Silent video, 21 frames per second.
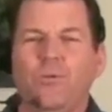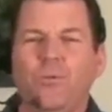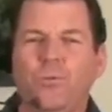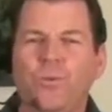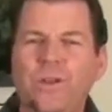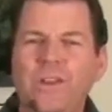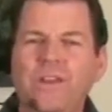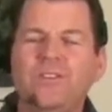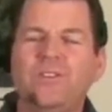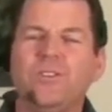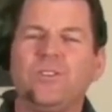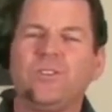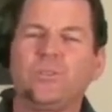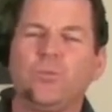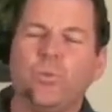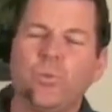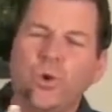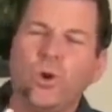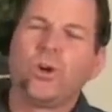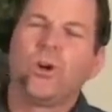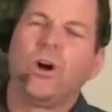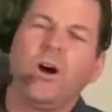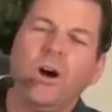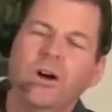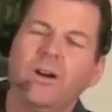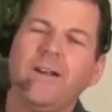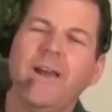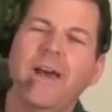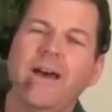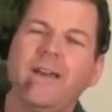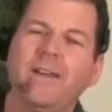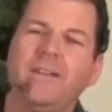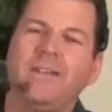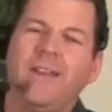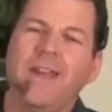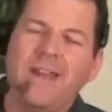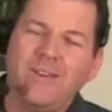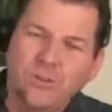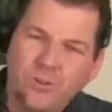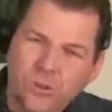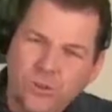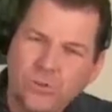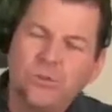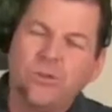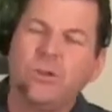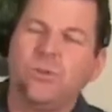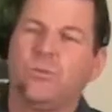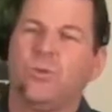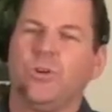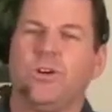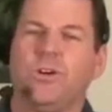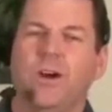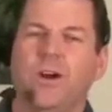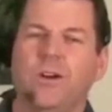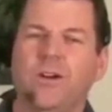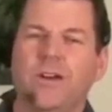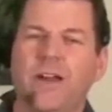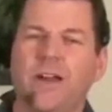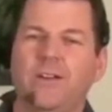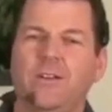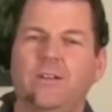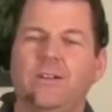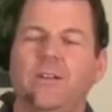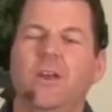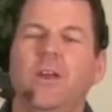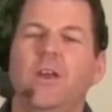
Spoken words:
We just work hard at it, and you can work hard at it.